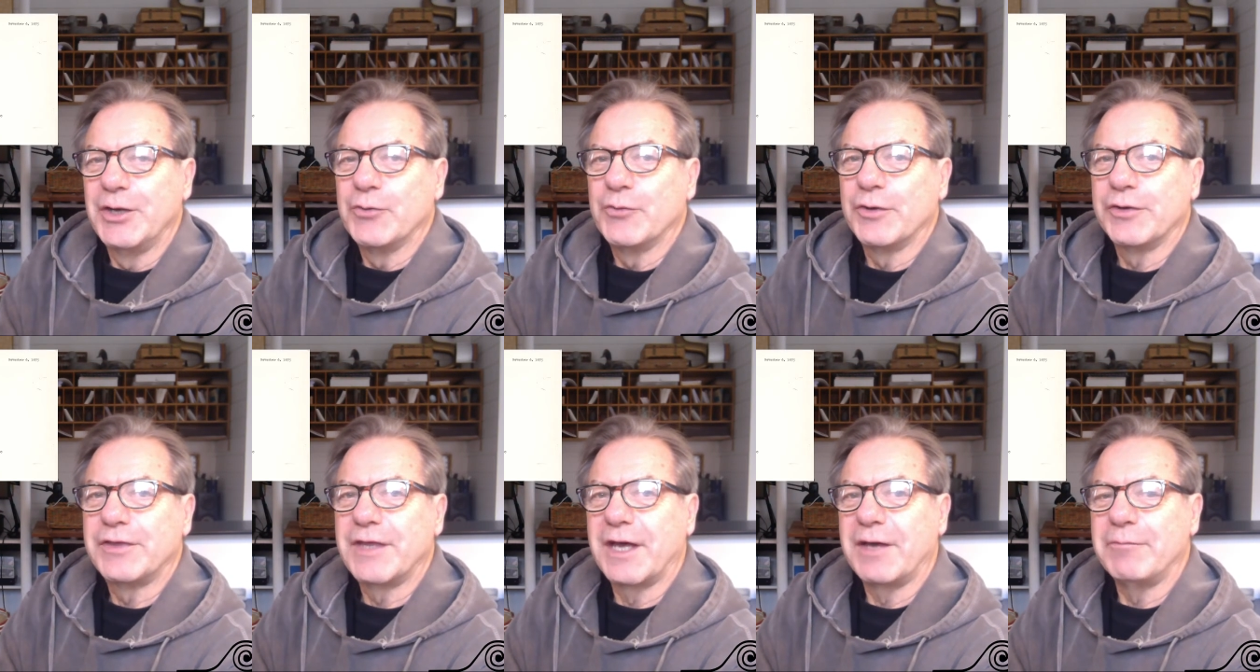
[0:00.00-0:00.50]

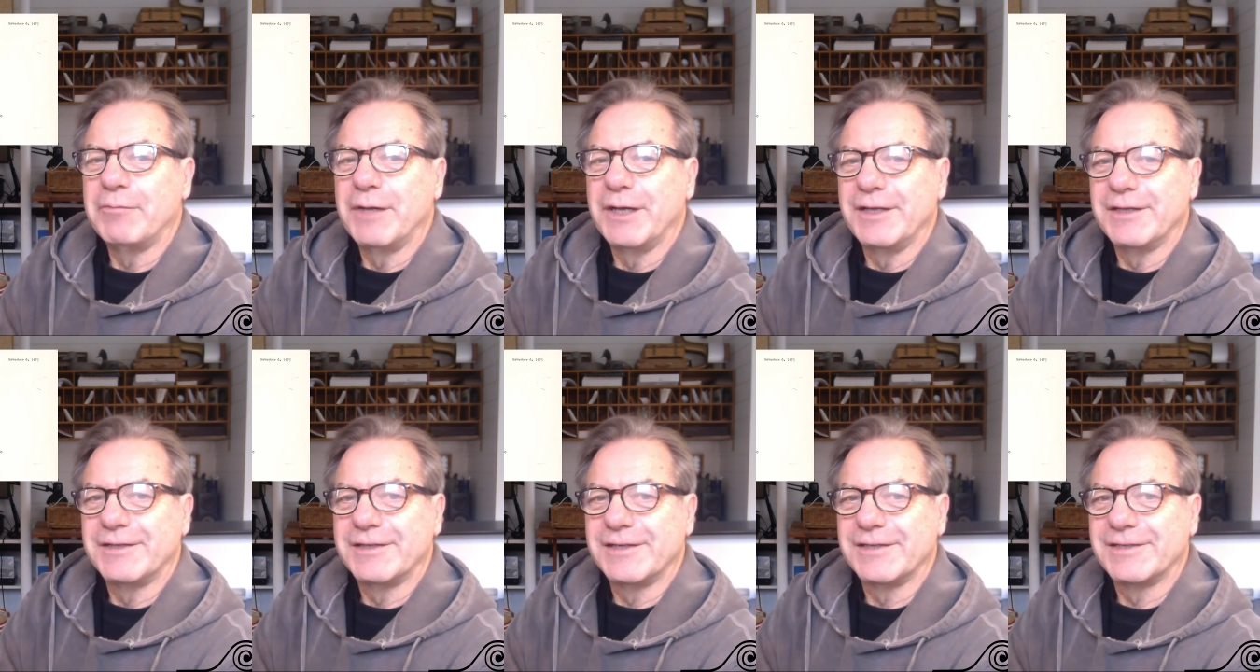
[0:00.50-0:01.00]
What that
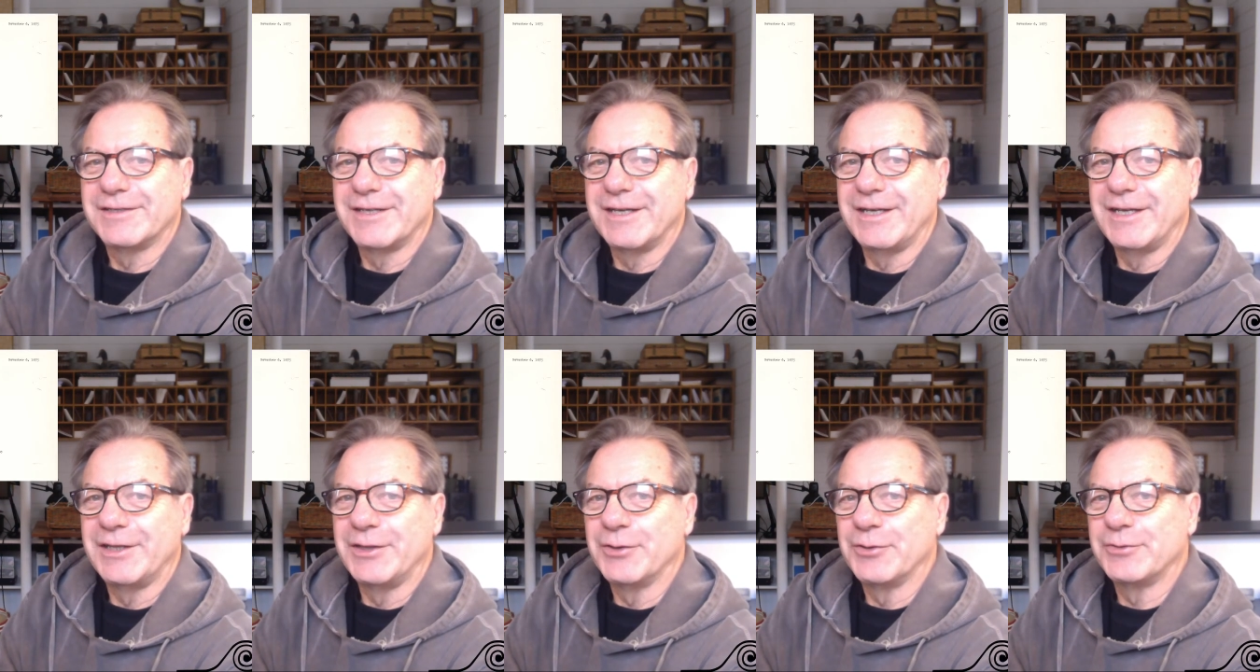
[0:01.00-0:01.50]
means is,
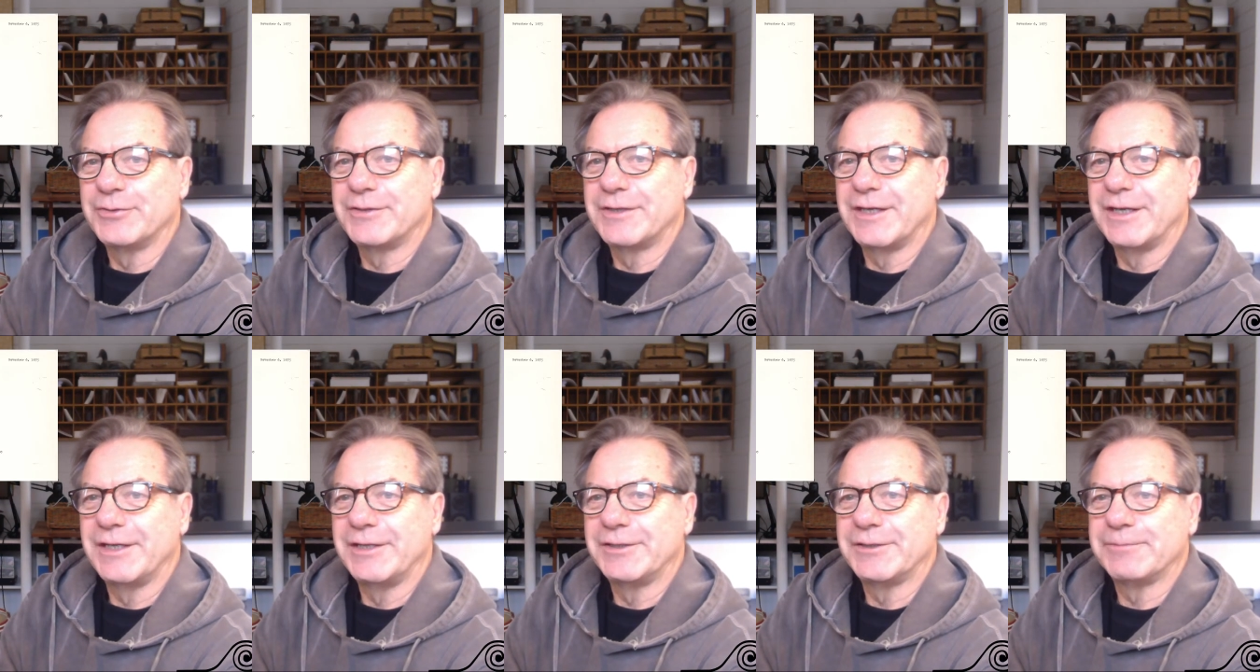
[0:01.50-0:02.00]
in those
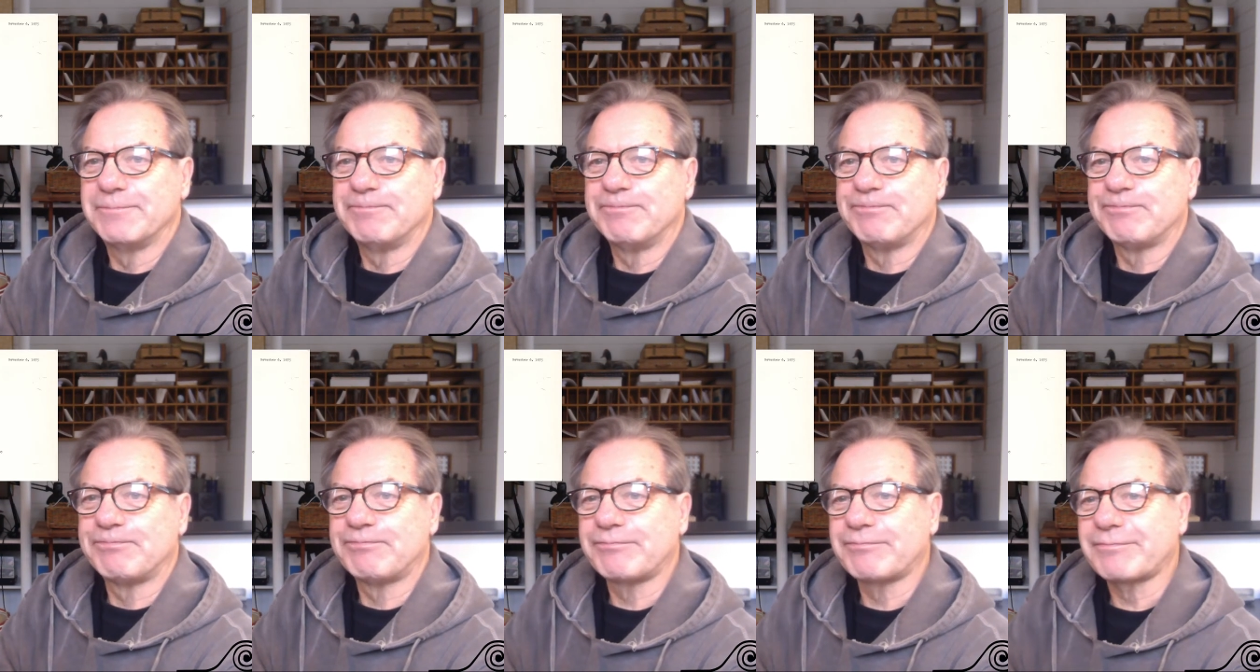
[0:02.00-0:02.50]
days,
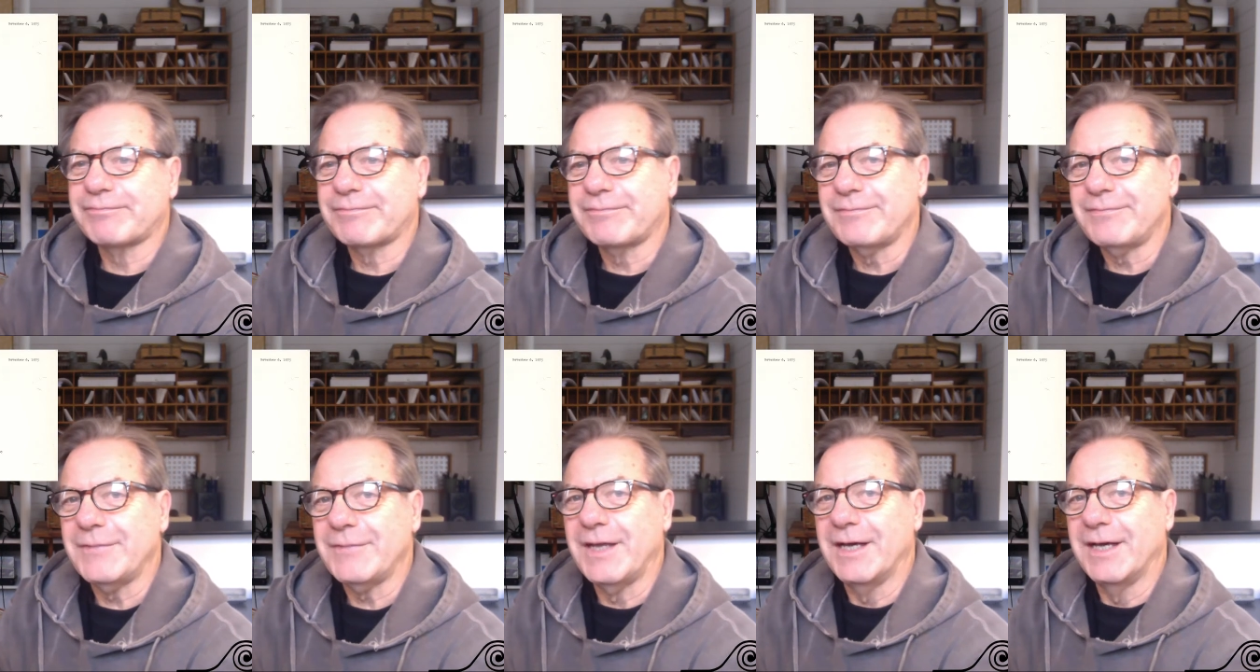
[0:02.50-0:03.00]

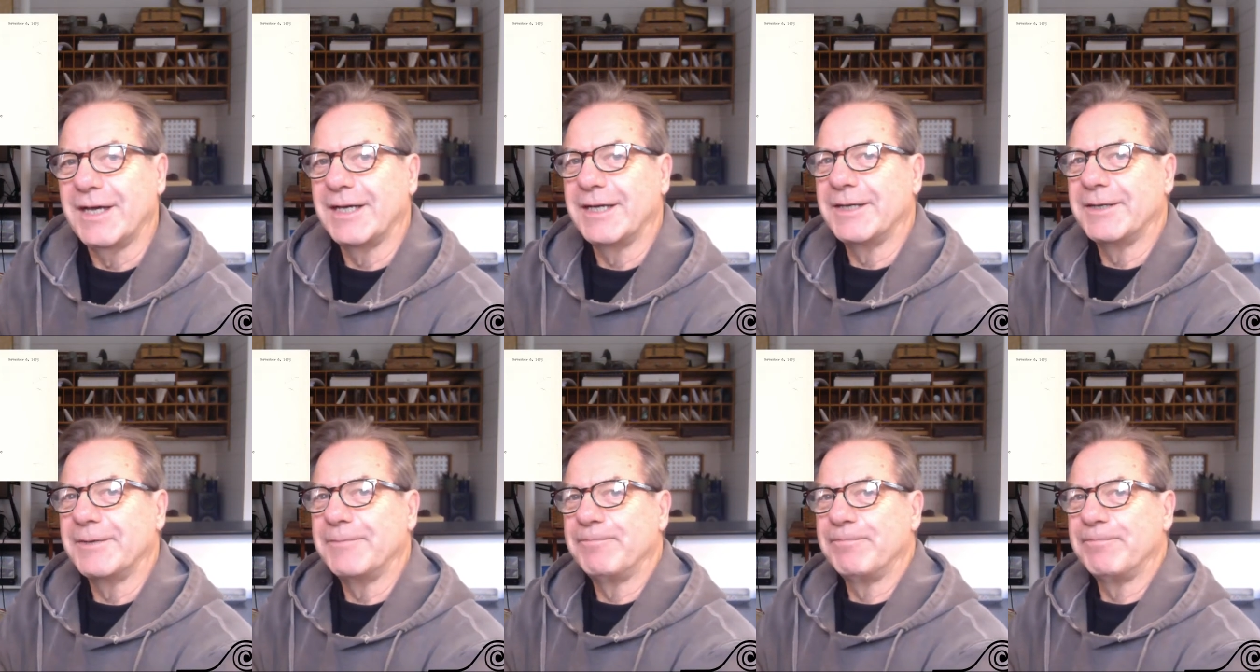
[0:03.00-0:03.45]
a